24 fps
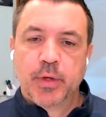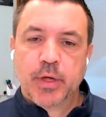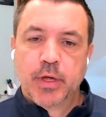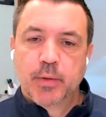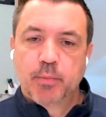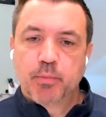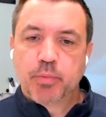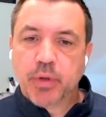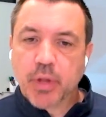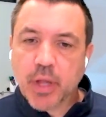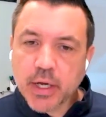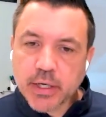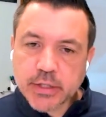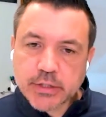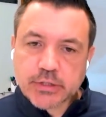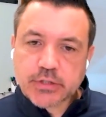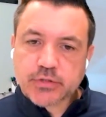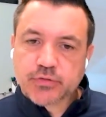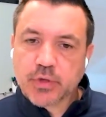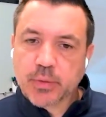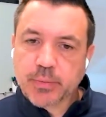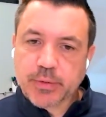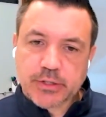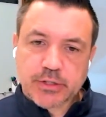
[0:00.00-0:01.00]

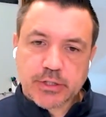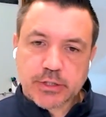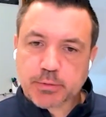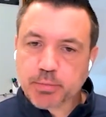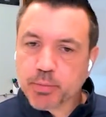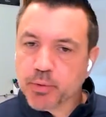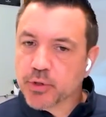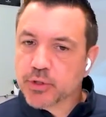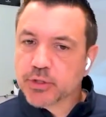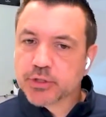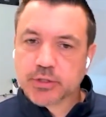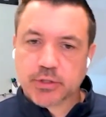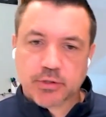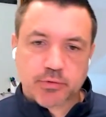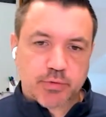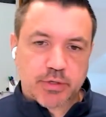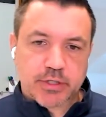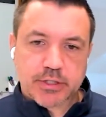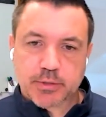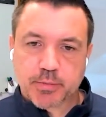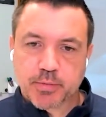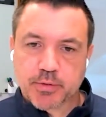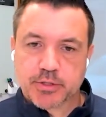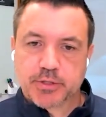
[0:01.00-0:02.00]
plunge from a just personal
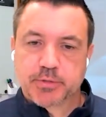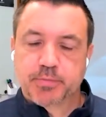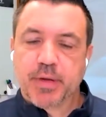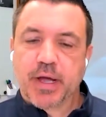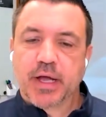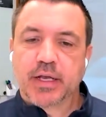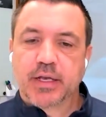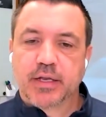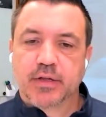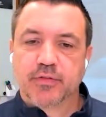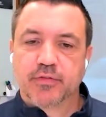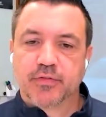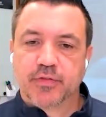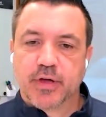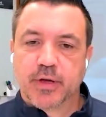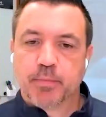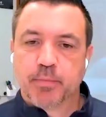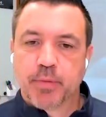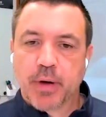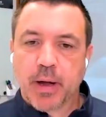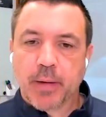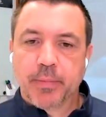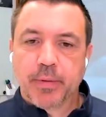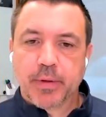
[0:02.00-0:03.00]
risk perspective.
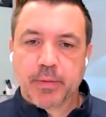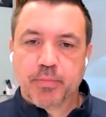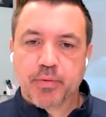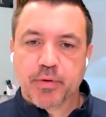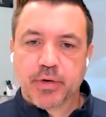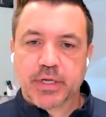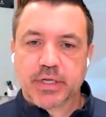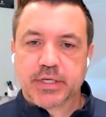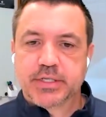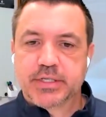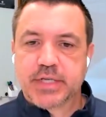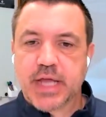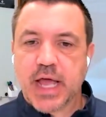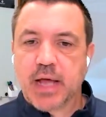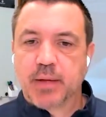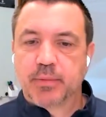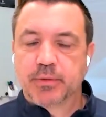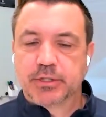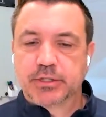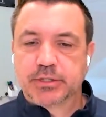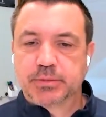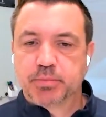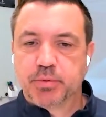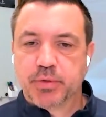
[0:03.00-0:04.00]
Probably pretty
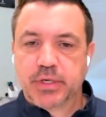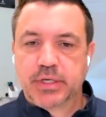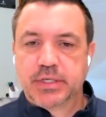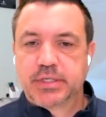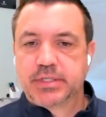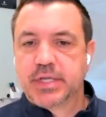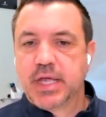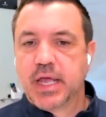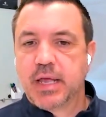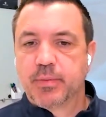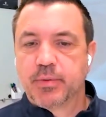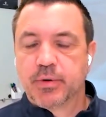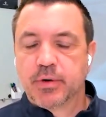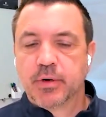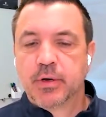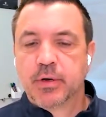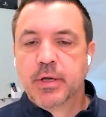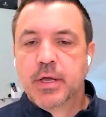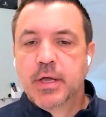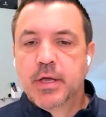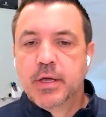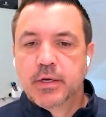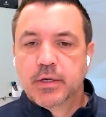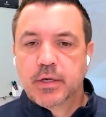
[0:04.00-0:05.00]
established, pretty stable
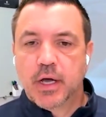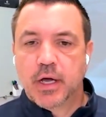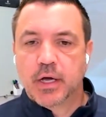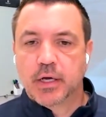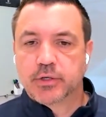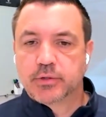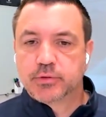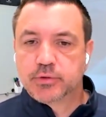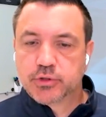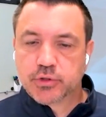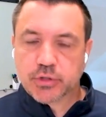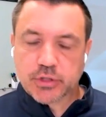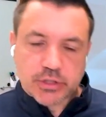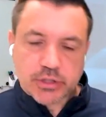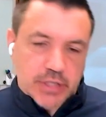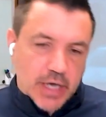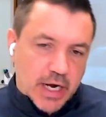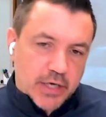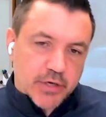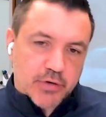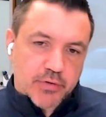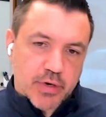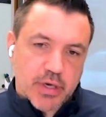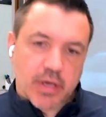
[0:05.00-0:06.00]

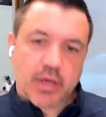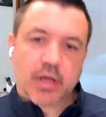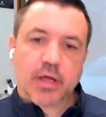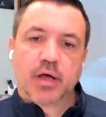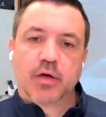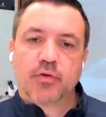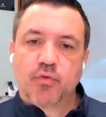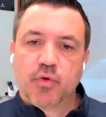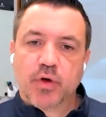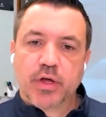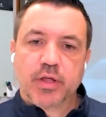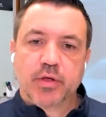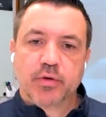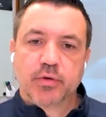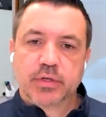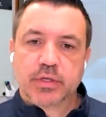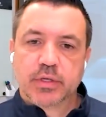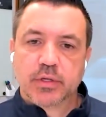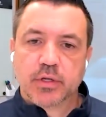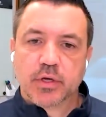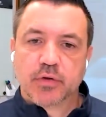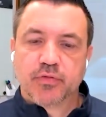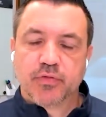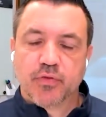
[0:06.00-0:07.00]
trajectory of what you
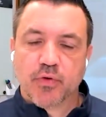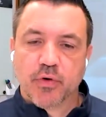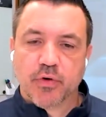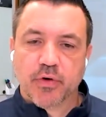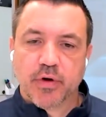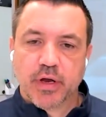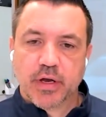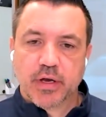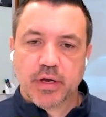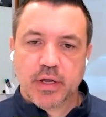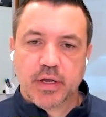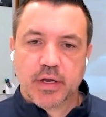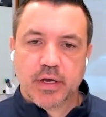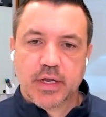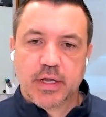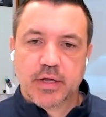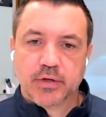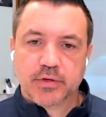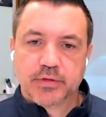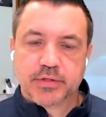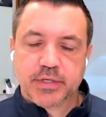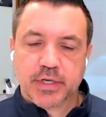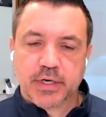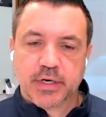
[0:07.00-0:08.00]
would look for in
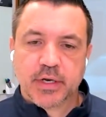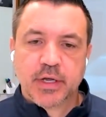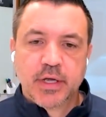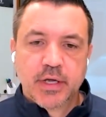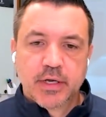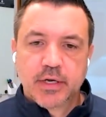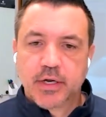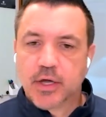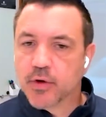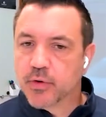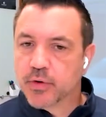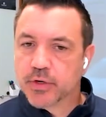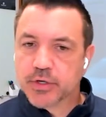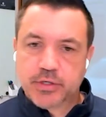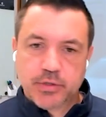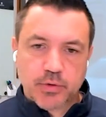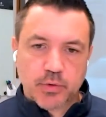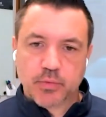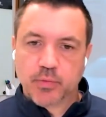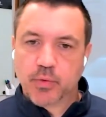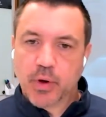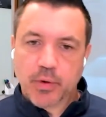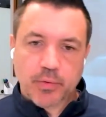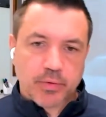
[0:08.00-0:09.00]
Hilton, going
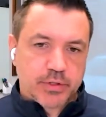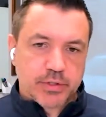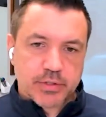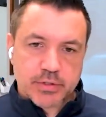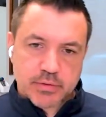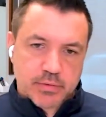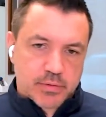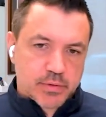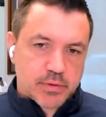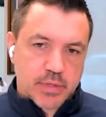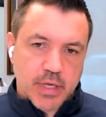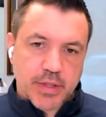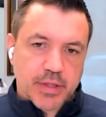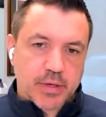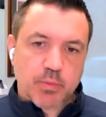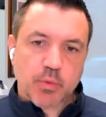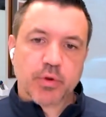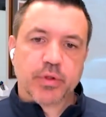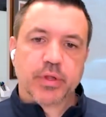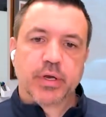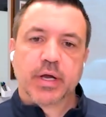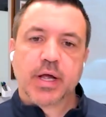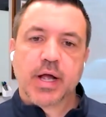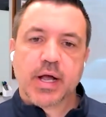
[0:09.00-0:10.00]
to what was nothing
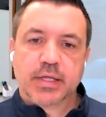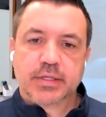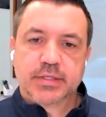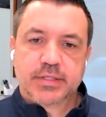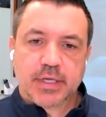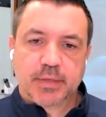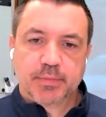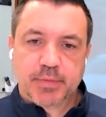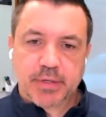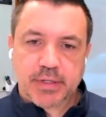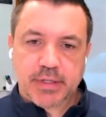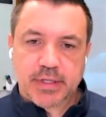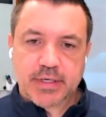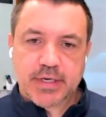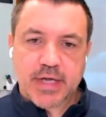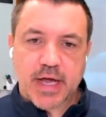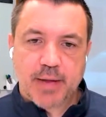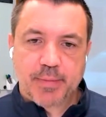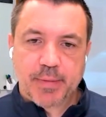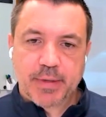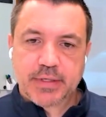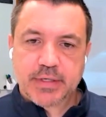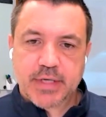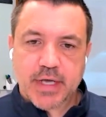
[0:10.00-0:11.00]
more than a concept at the
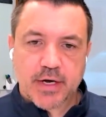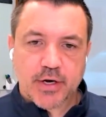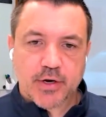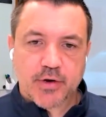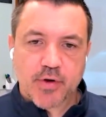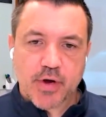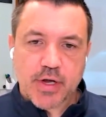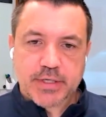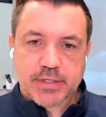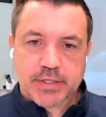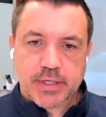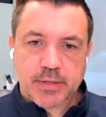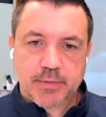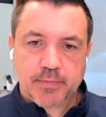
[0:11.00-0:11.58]
time. That's kind of crazy.